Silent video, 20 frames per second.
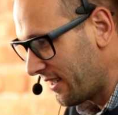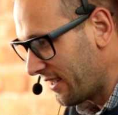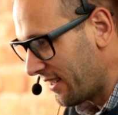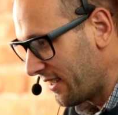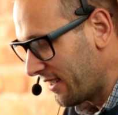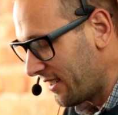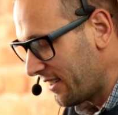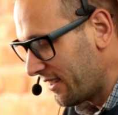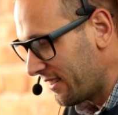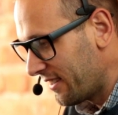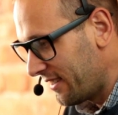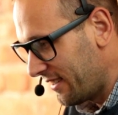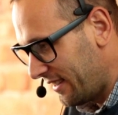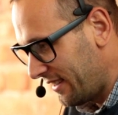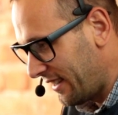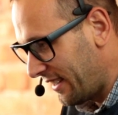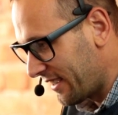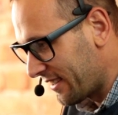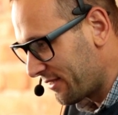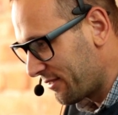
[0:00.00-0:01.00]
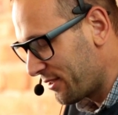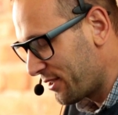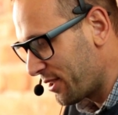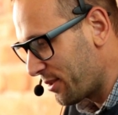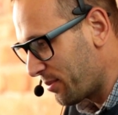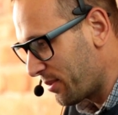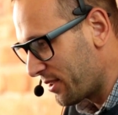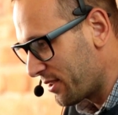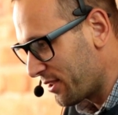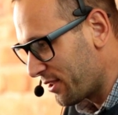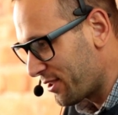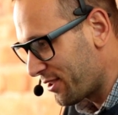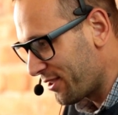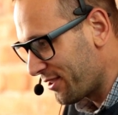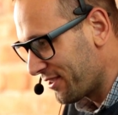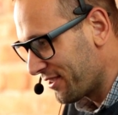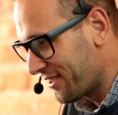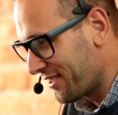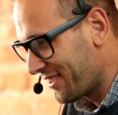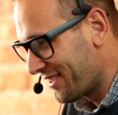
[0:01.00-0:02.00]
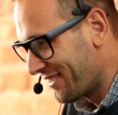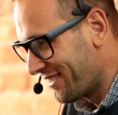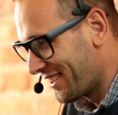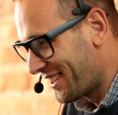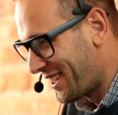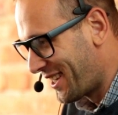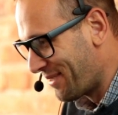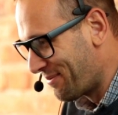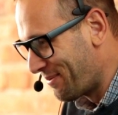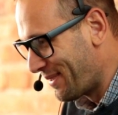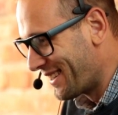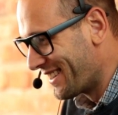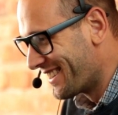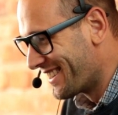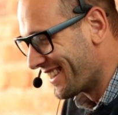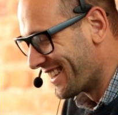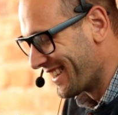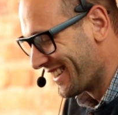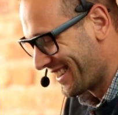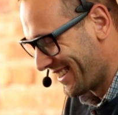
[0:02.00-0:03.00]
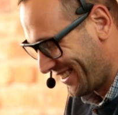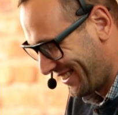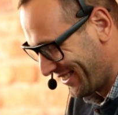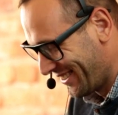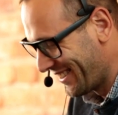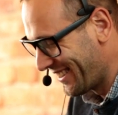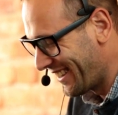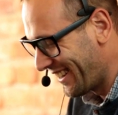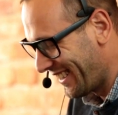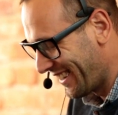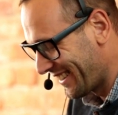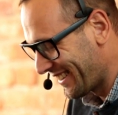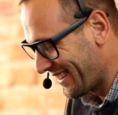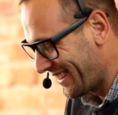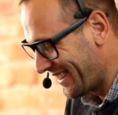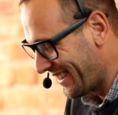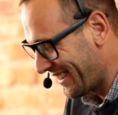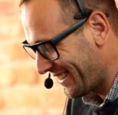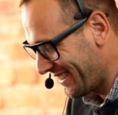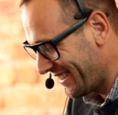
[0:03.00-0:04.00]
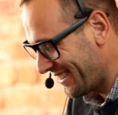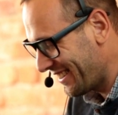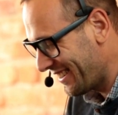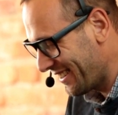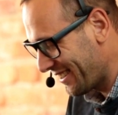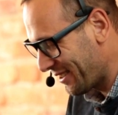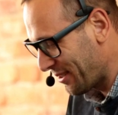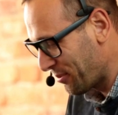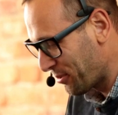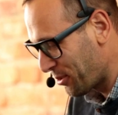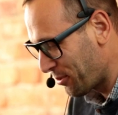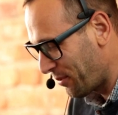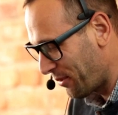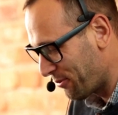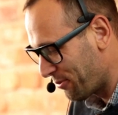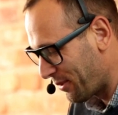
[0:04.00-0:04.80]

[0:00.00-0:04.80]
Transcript: Its contact centers give consumer assistance in more than 180 languages.